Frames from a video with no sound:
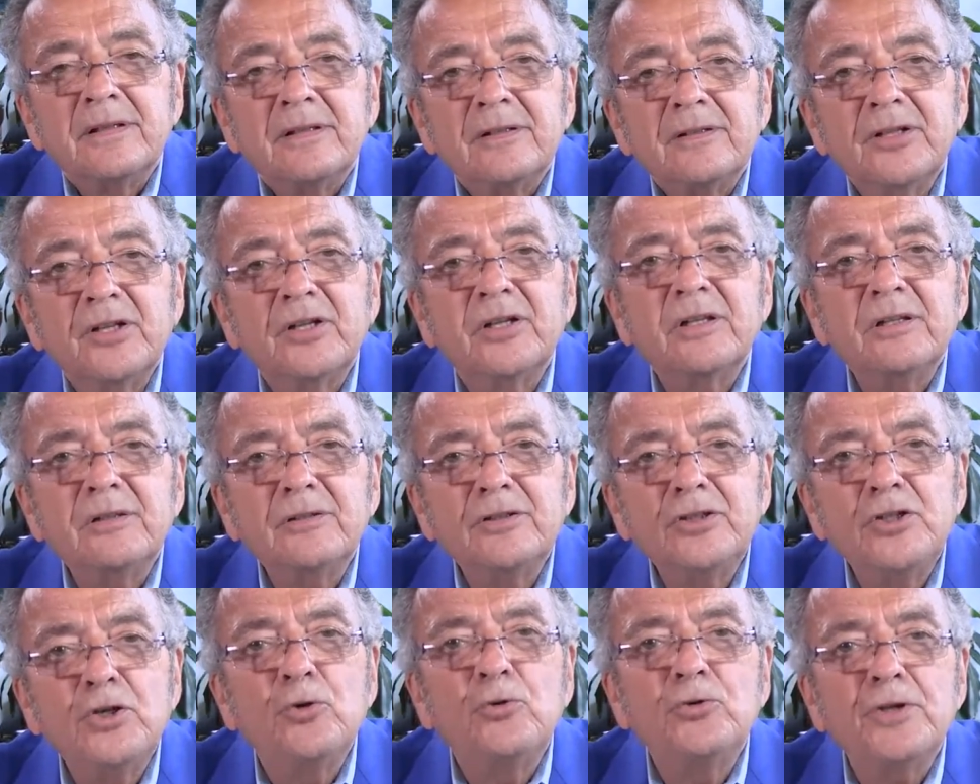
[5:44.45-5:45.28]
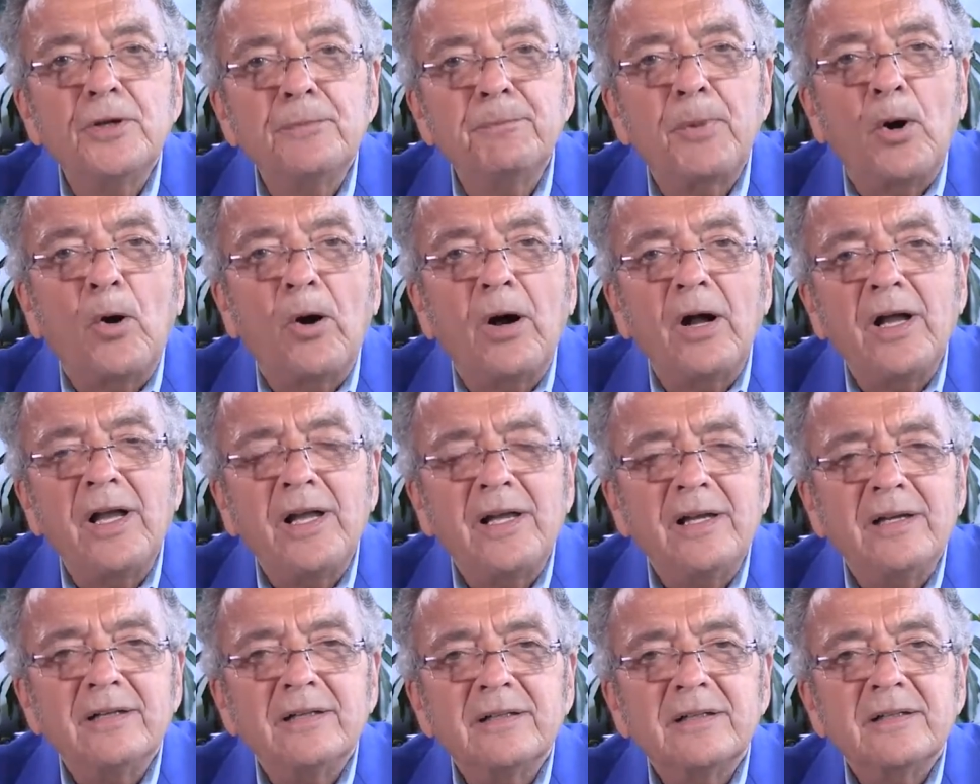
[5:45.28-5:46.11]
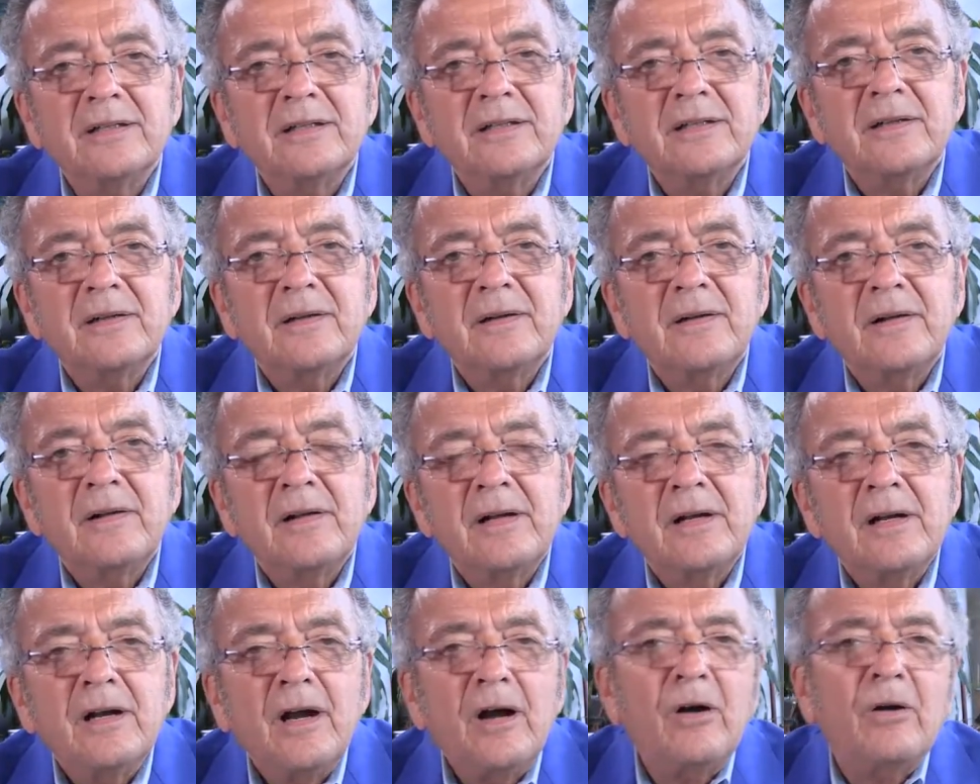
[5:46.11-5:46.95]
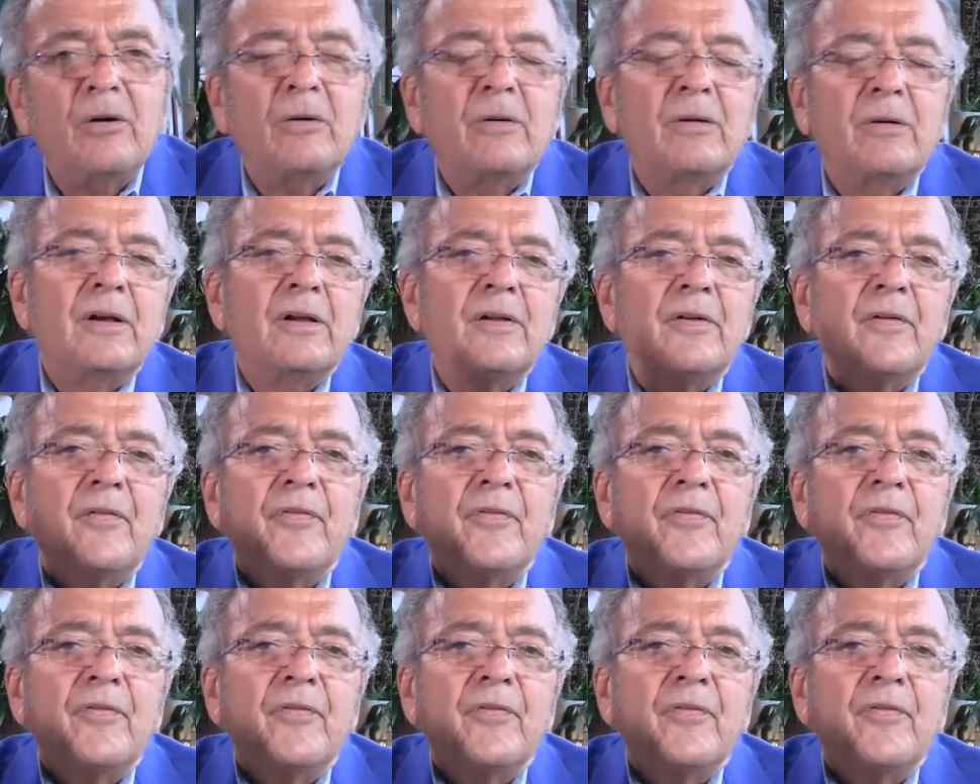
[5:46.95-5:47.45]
Little union boy? Oh,